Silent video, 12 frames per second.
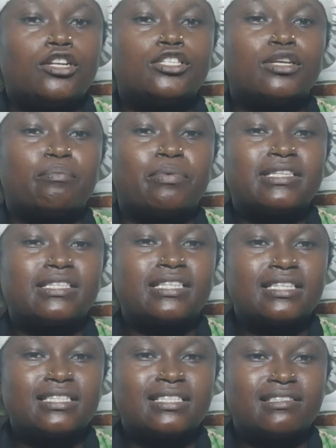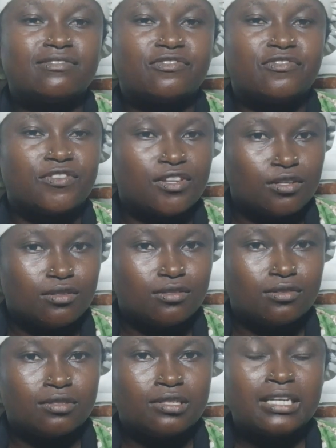Some persons
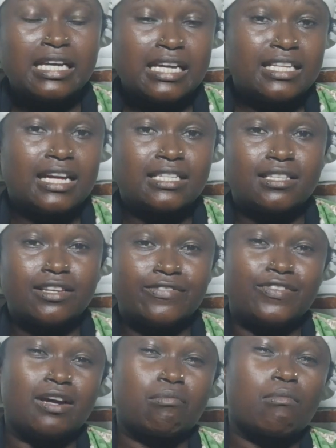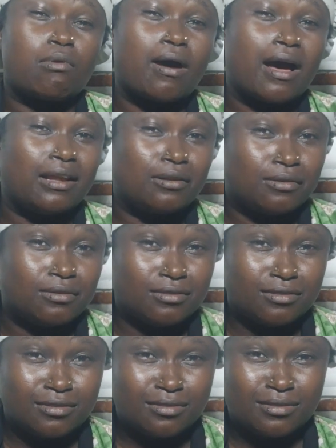feel that if they quarrel,
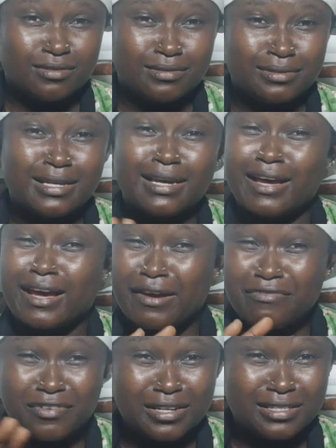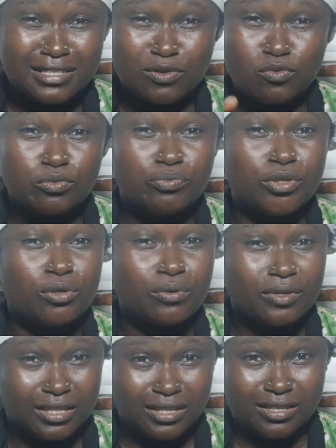everything will be
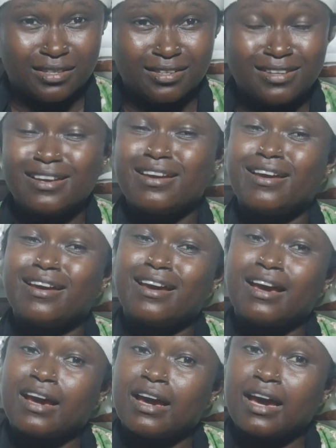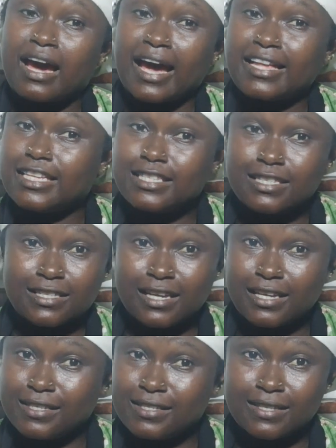okay. I didn't
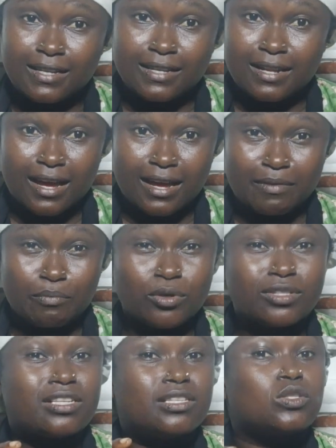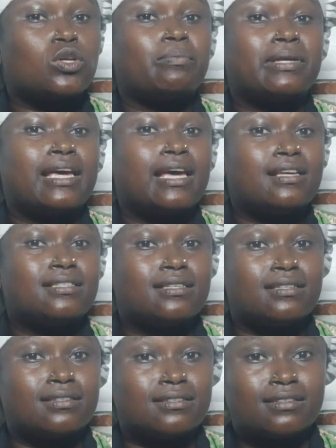say it's a lie, but in some
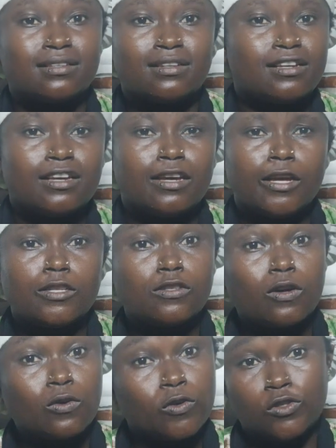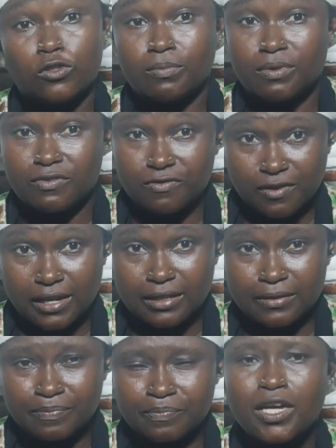cases, it's not going to be fine.